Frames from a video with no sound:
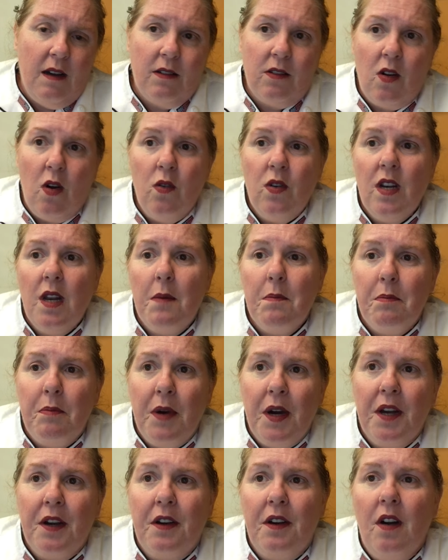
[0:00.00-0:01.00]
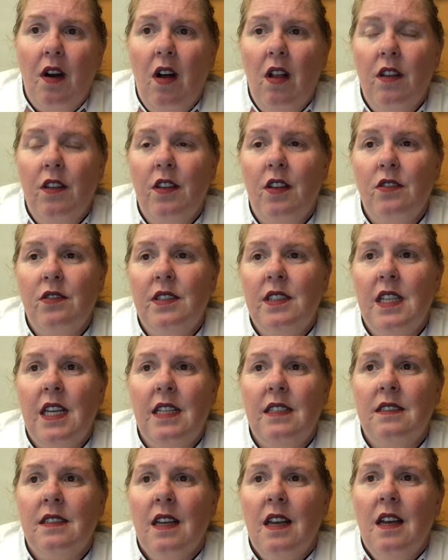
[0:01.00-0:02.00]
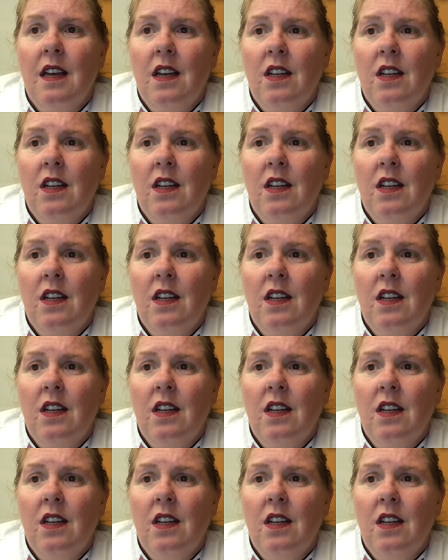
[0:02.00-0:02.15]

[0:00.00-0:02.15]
coconut butter, all of those things.